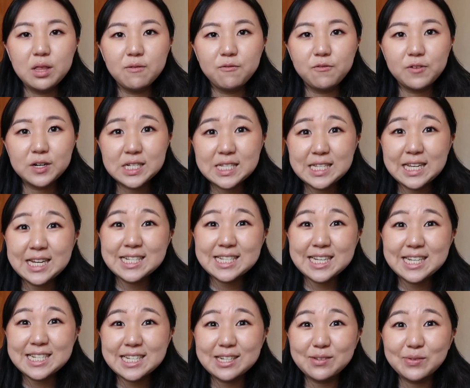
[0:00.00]
of the first things
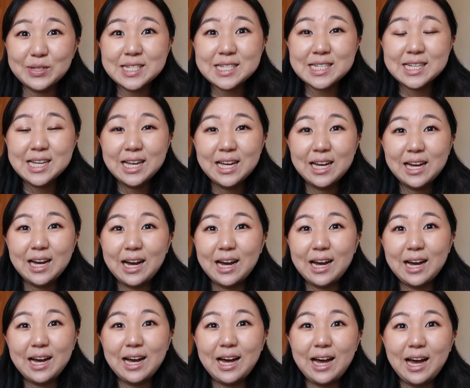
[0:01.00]
I did was
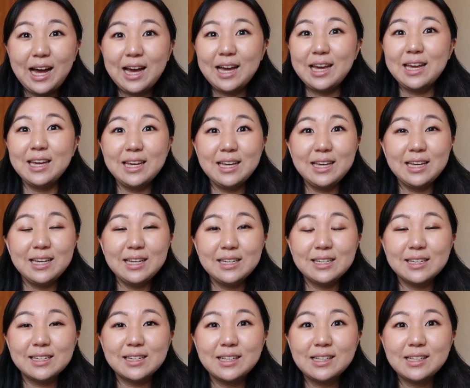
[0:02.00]
I